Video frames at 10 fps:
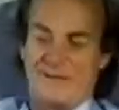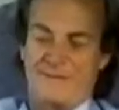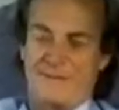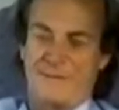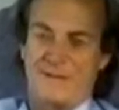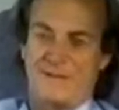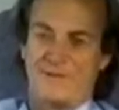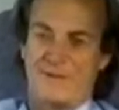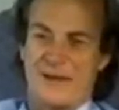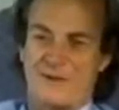I find
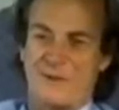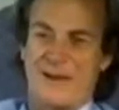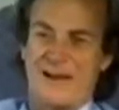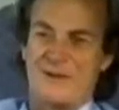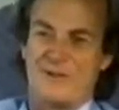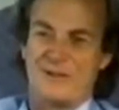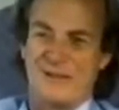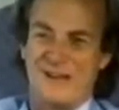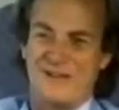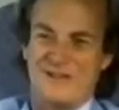myself trying to imagine all
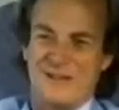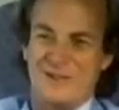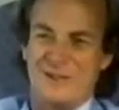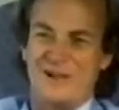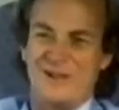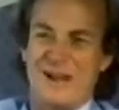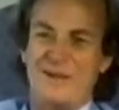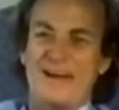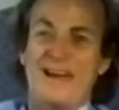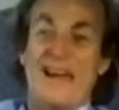kinds of things all the time,
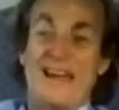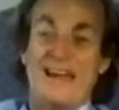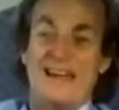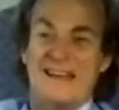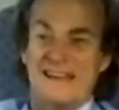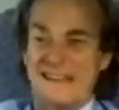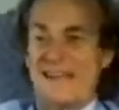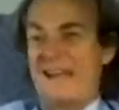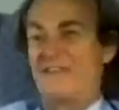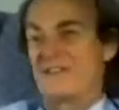and I get a
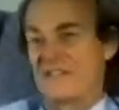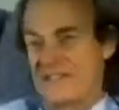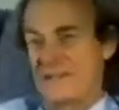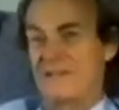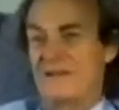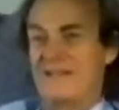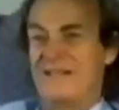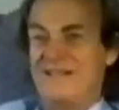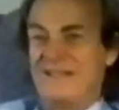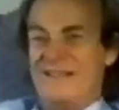kick out of it, just like a runner
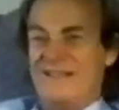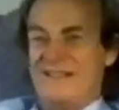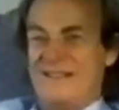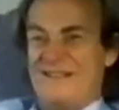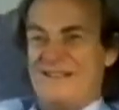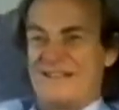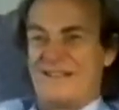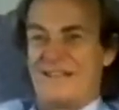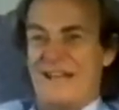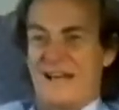gets
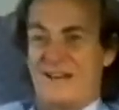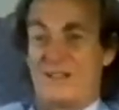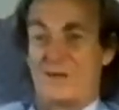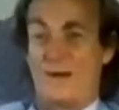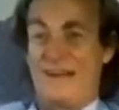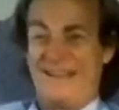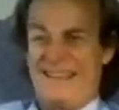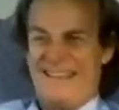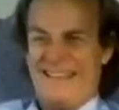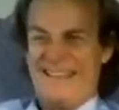a kick out of sweating.
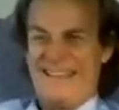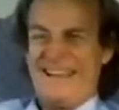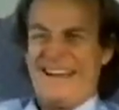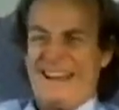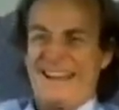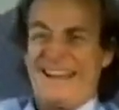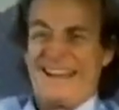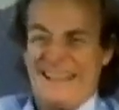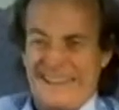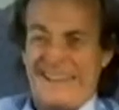I get a
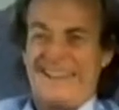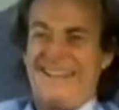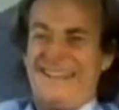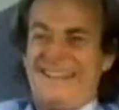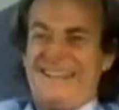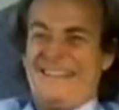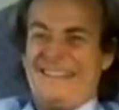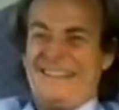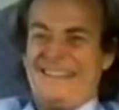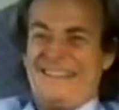kick
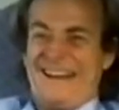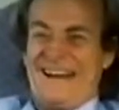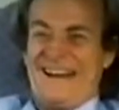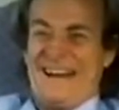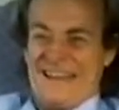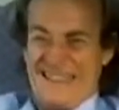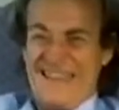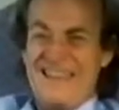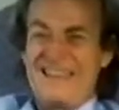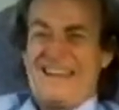out of
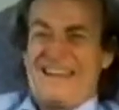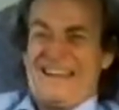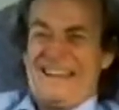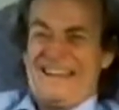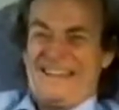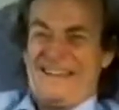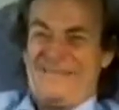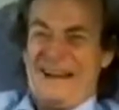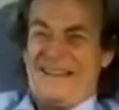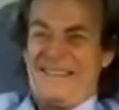thinking
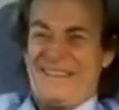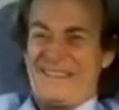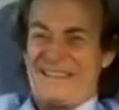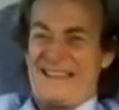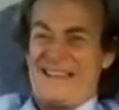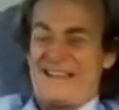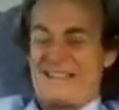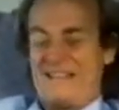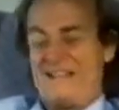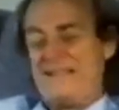about these things.